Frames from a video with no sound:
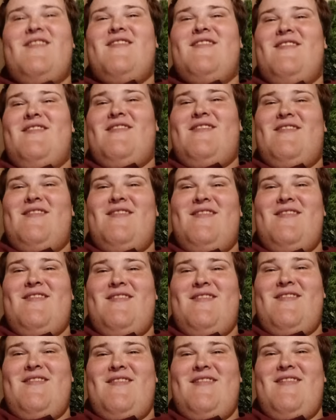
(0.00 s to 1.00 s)

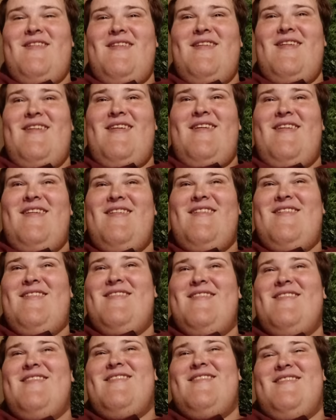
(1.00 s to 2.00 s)

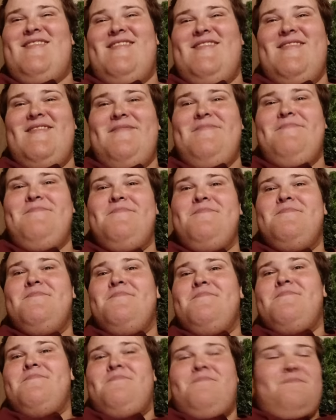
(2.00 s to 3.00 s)

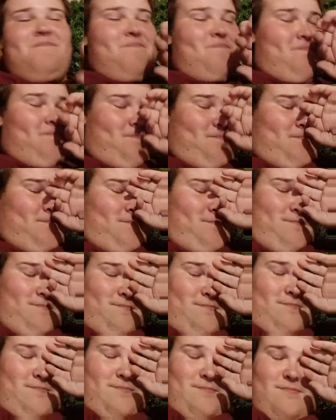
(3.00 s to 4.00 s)

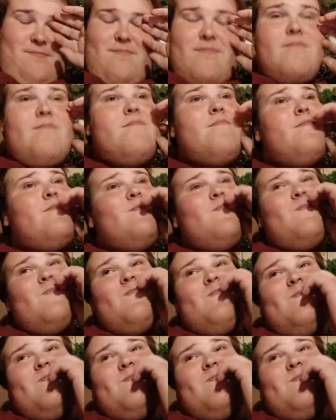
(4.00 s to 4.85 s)
(silence)